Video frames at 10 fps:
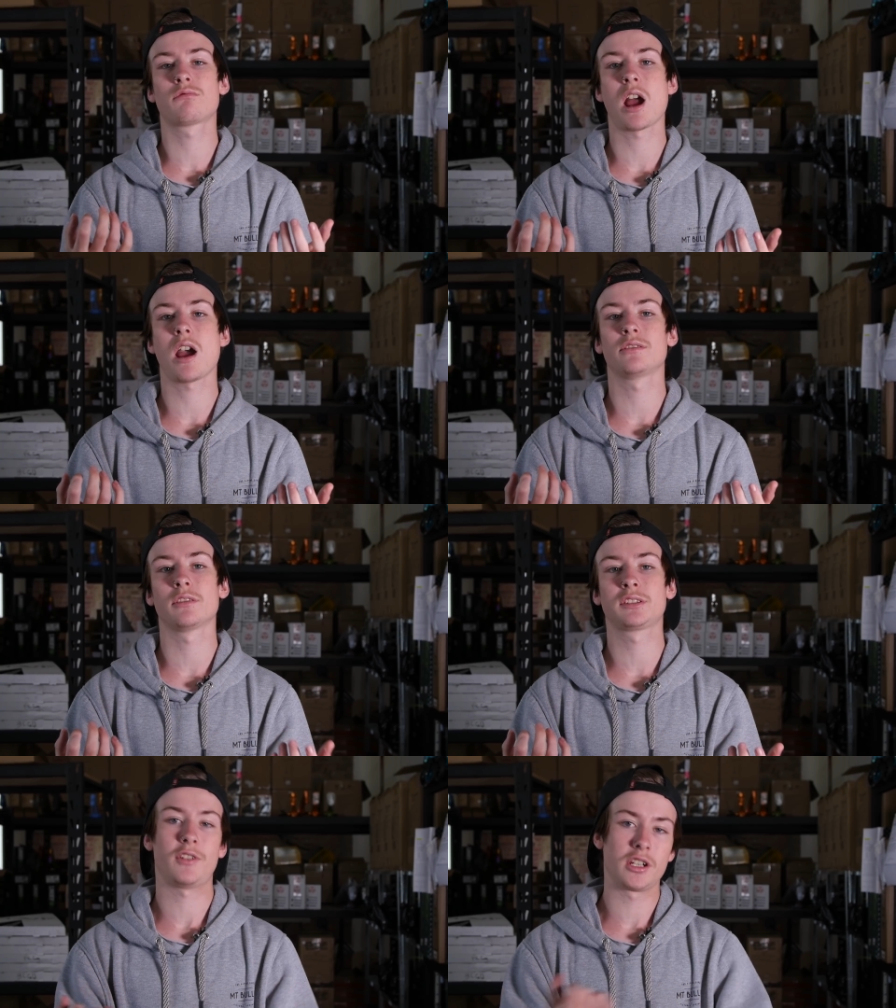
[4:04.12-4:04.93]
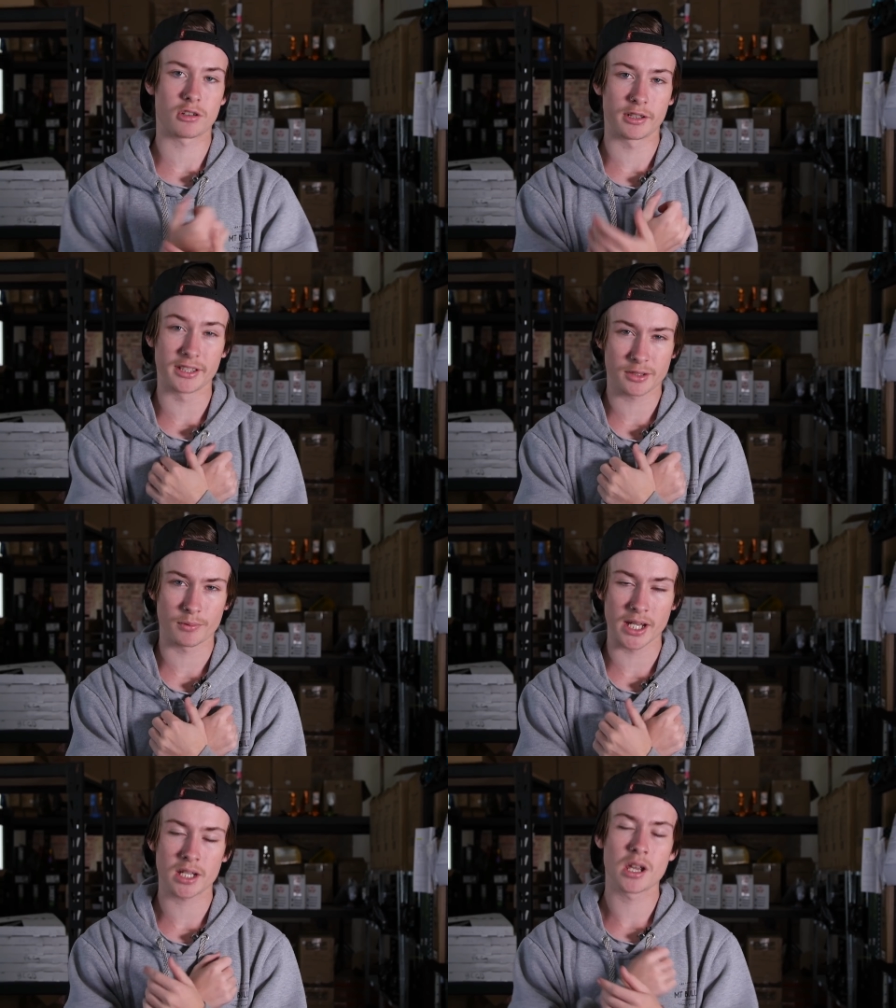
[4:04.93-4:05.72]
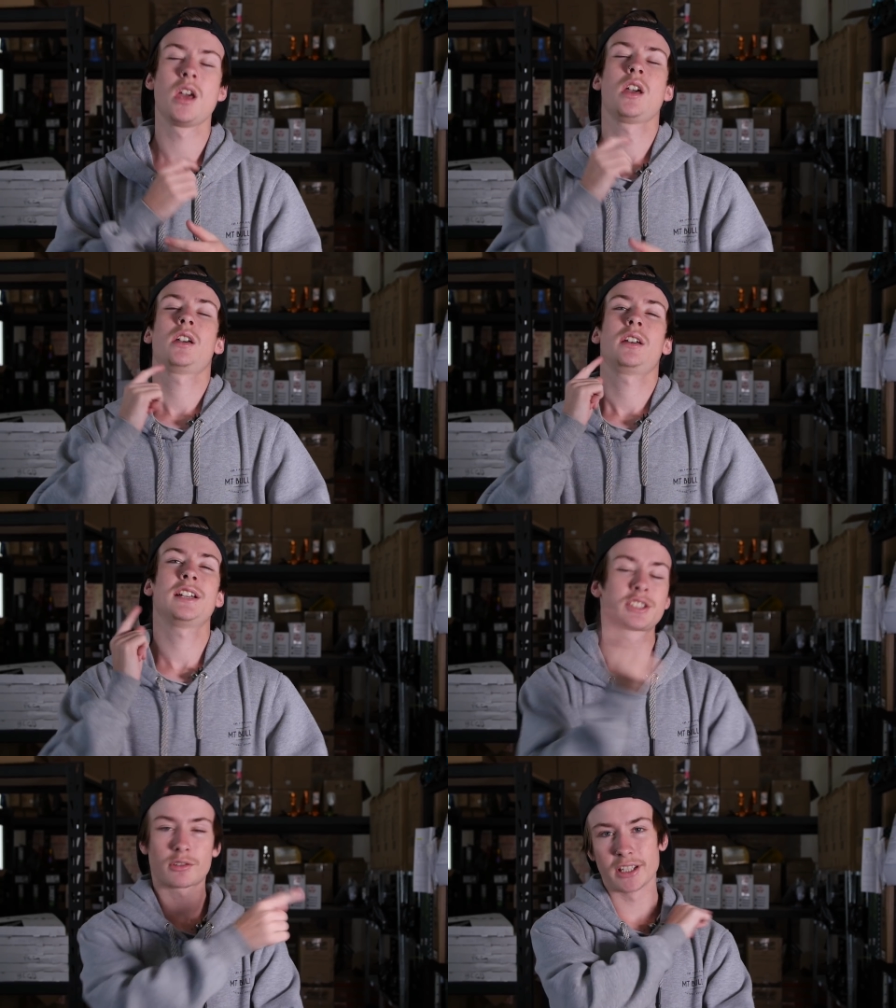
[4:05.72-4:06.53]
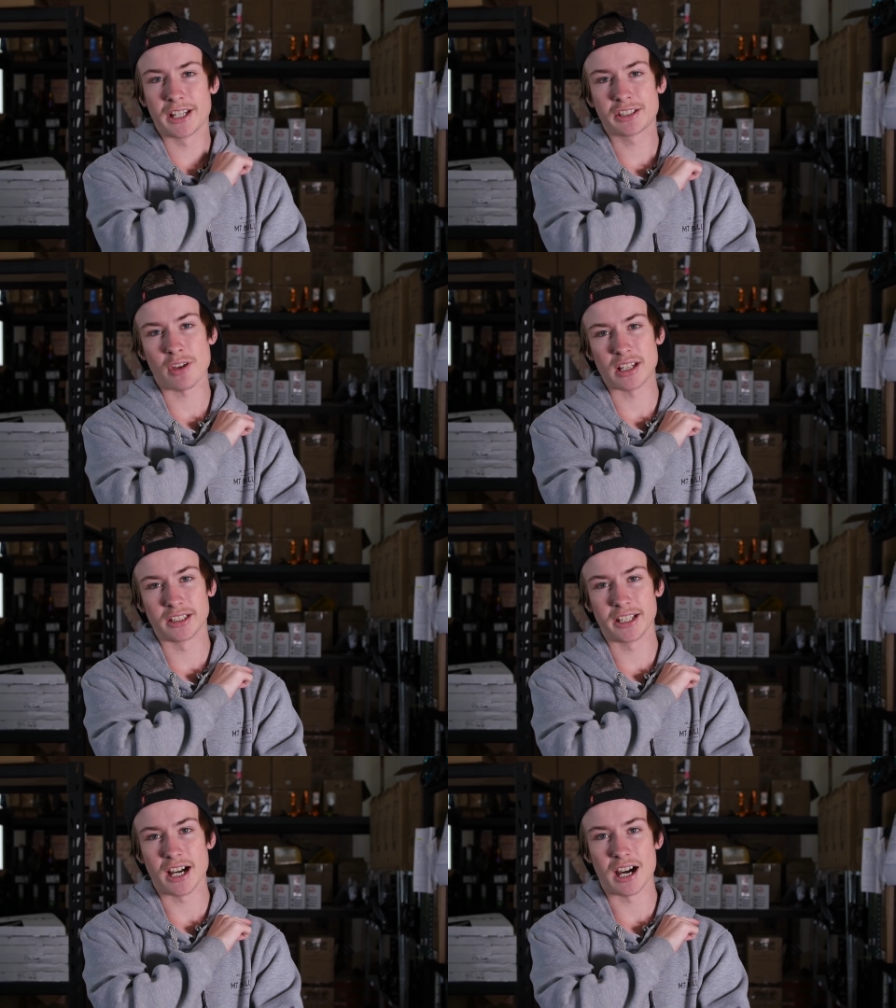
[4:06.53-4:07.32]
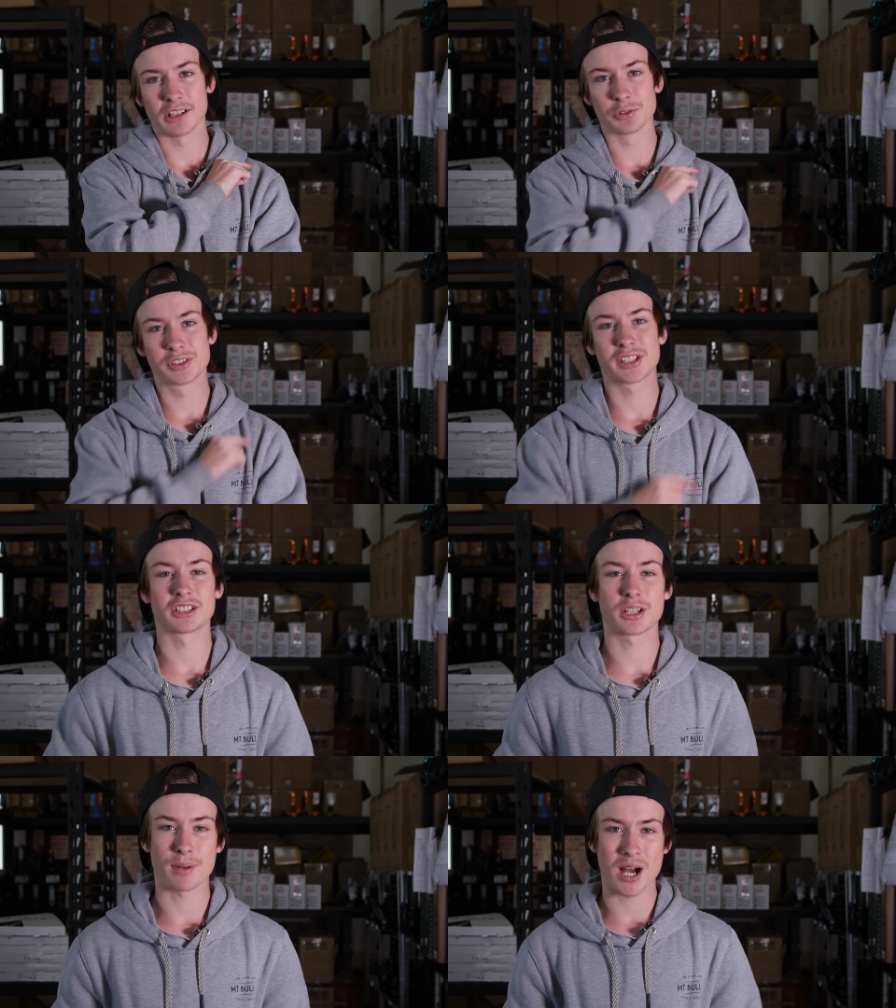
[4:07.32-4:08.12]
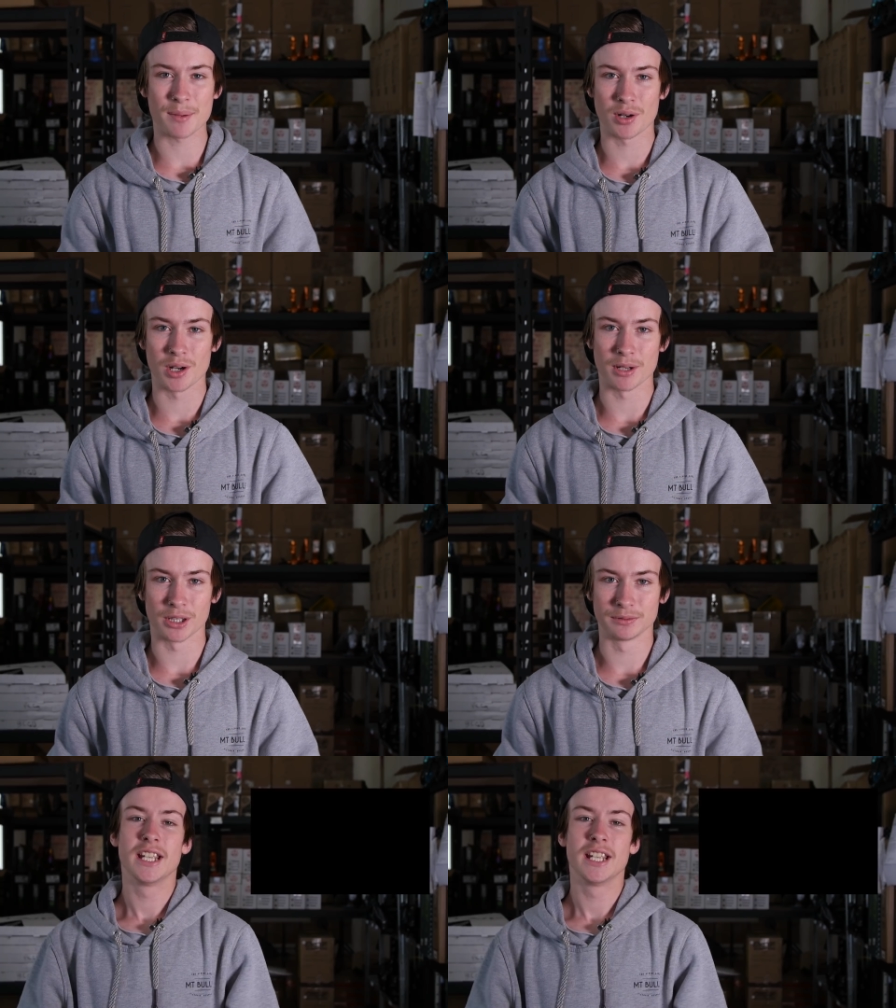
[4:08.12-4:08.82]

rad not to feature in this week, is the release of Elliot Arnold's signature bar promo.